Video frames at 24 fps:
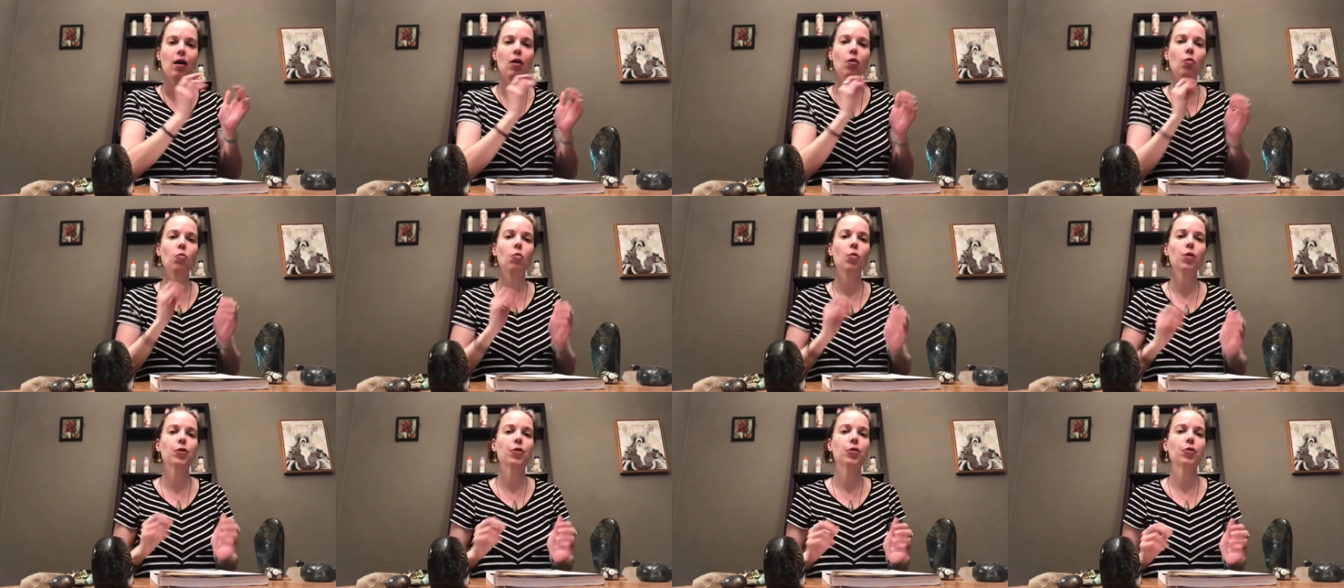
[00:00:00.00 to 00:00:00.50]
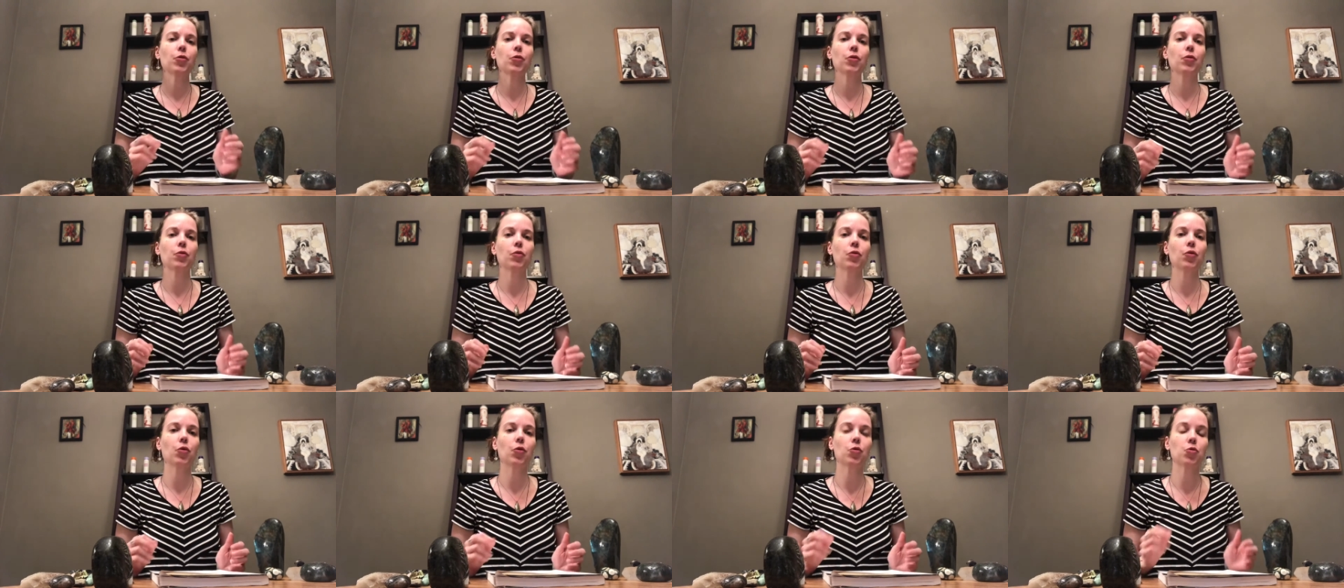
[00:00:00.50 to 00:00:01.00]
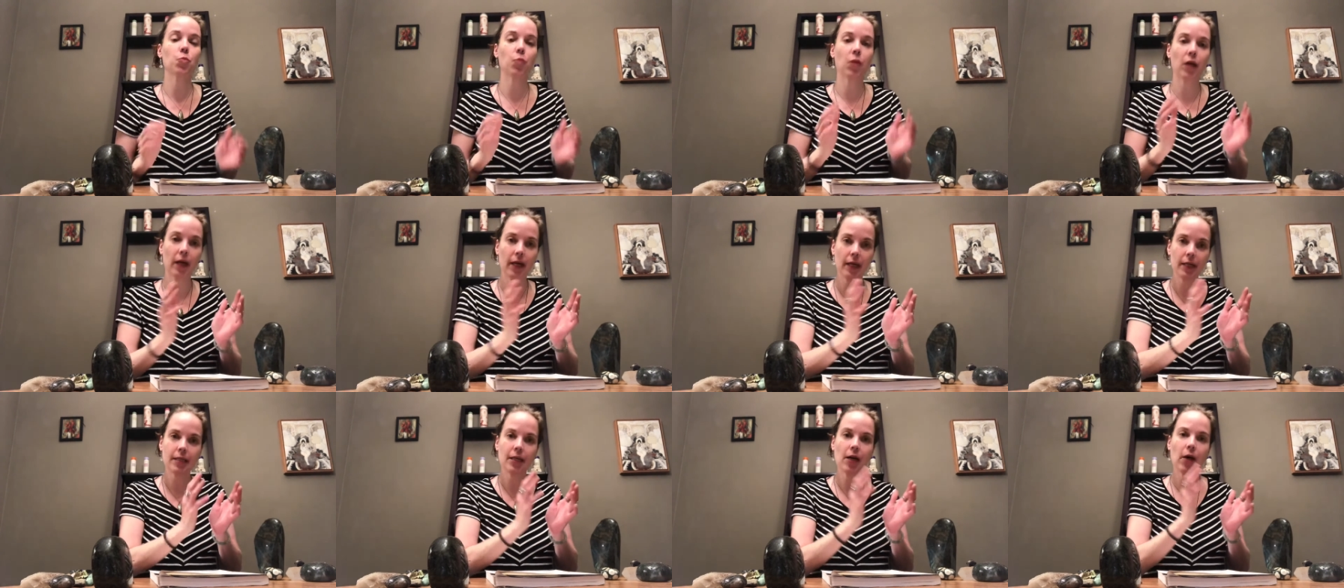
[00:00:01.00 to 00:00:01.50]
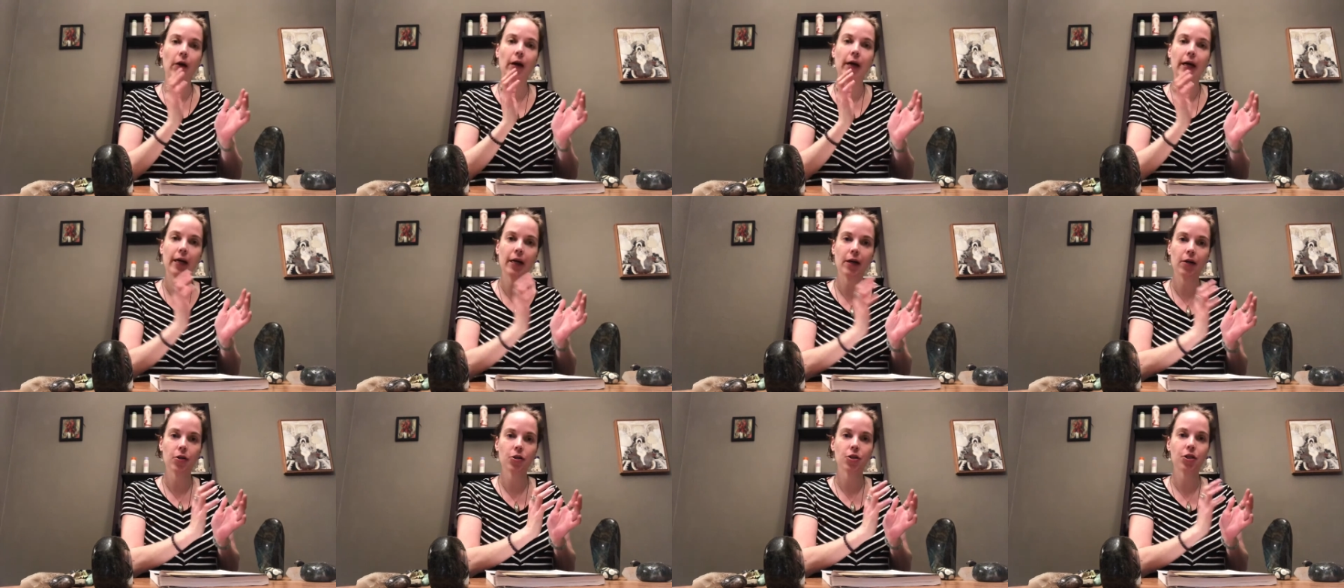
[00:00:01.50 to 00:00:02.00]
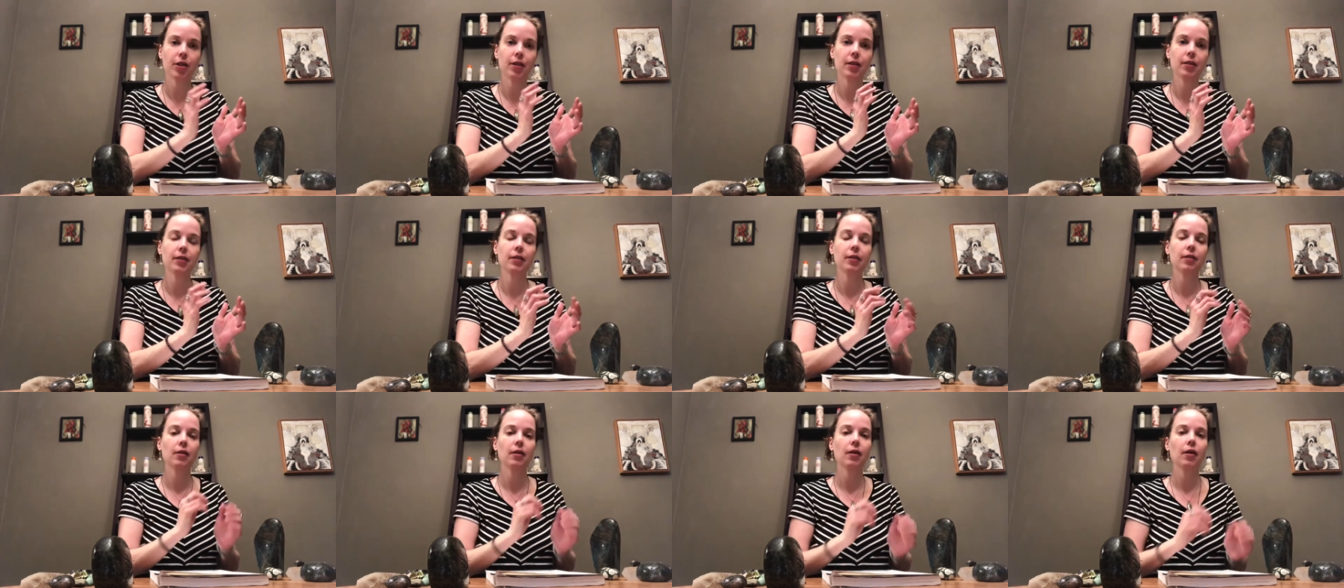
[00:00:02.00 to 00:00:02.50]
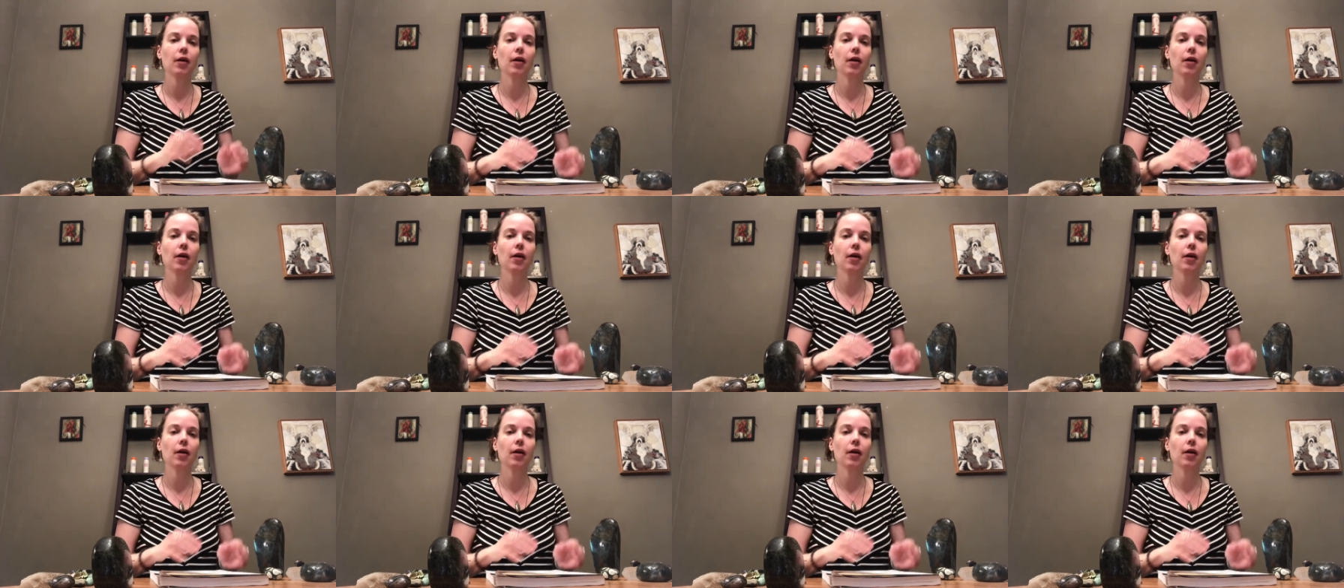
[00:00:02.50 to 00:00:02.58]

with those planetary energies